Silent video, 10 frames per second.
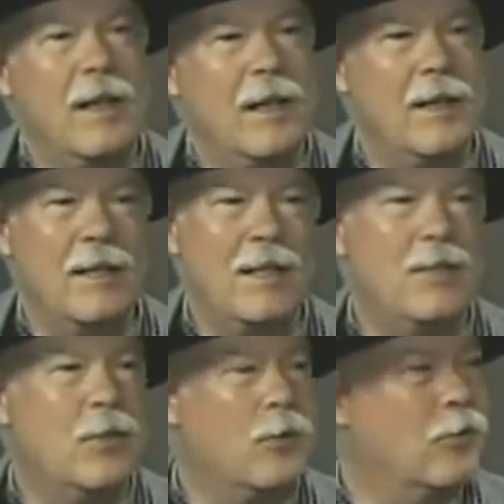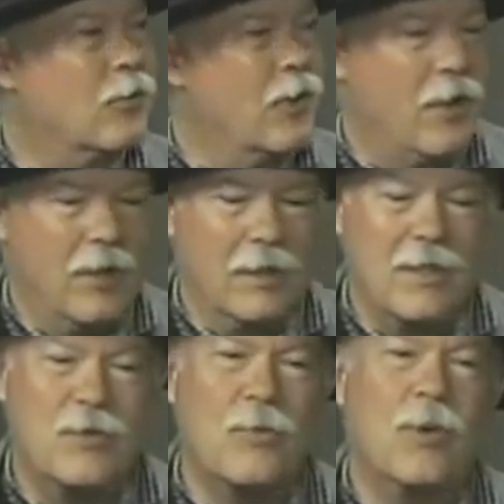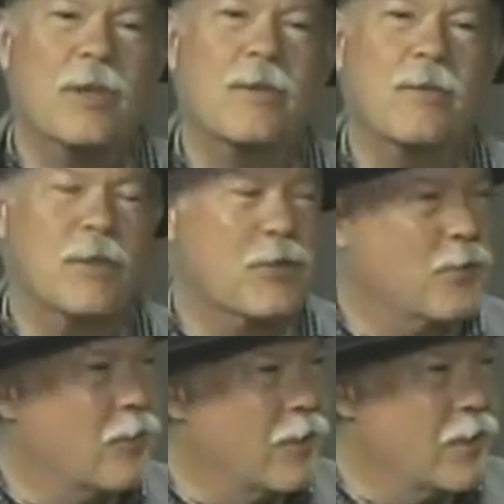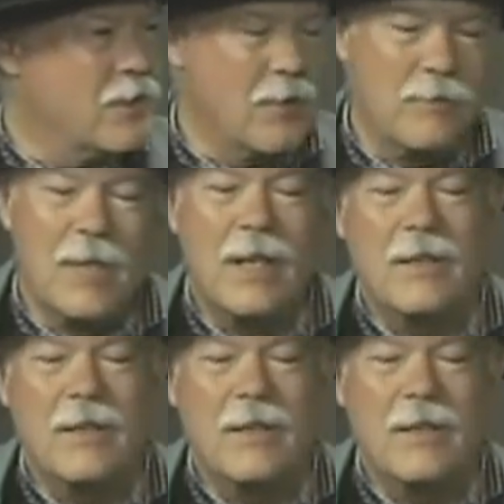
and he told her all these wonderful stories of